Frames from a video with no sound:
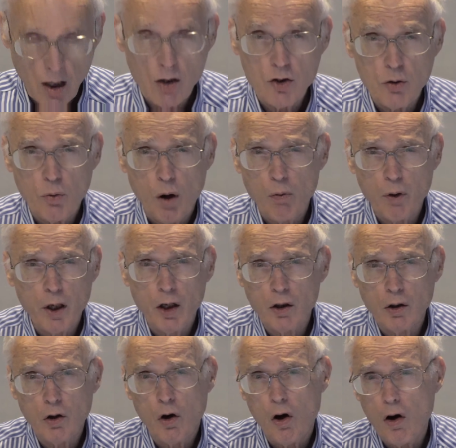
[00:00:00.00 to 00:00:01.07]
into what we
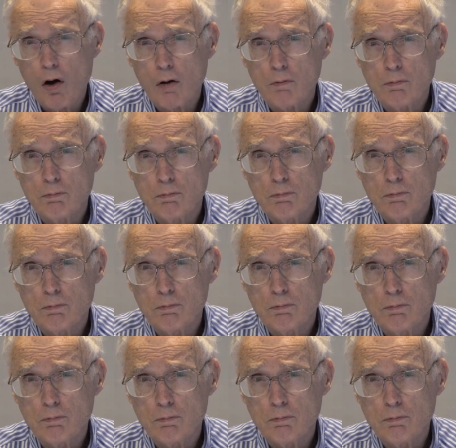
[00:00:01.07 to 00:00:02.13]
can call
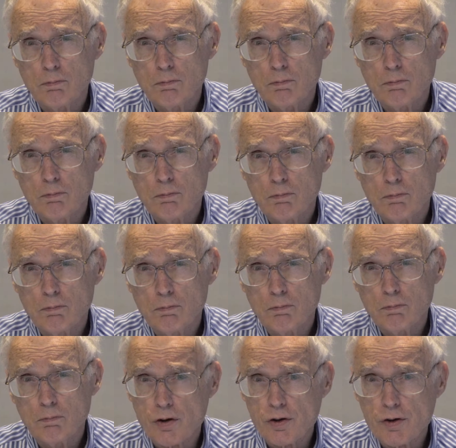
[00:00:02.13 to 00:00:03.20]
information
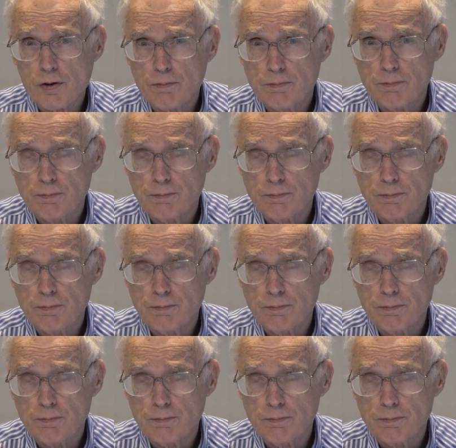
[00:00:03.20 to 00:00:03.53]
structures.